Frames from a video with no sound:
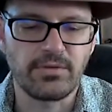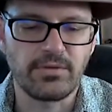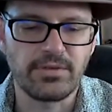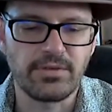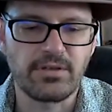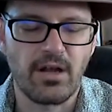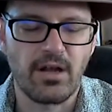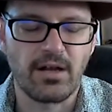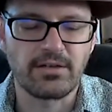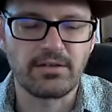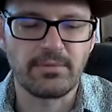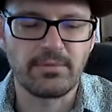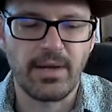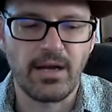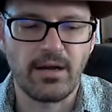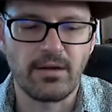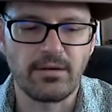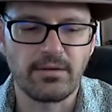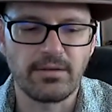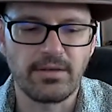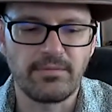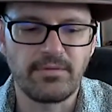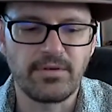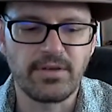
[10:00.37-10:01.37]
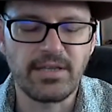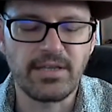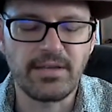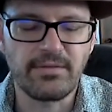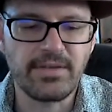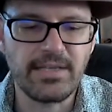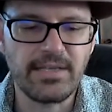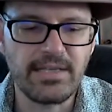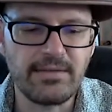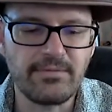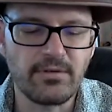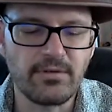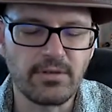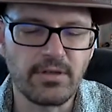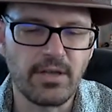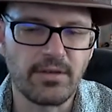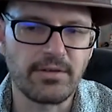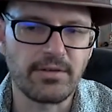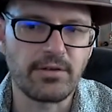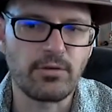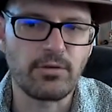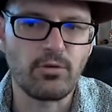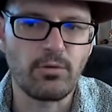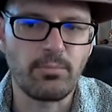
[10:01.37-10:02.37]
which talks about if you give evil
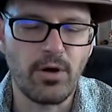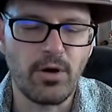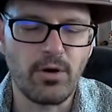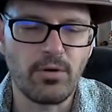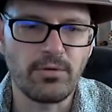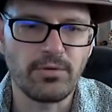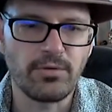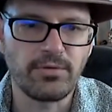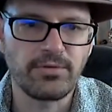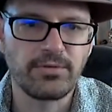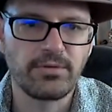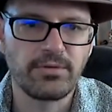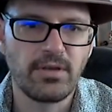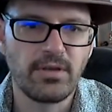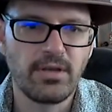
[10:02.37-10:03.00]
nothing to oppose,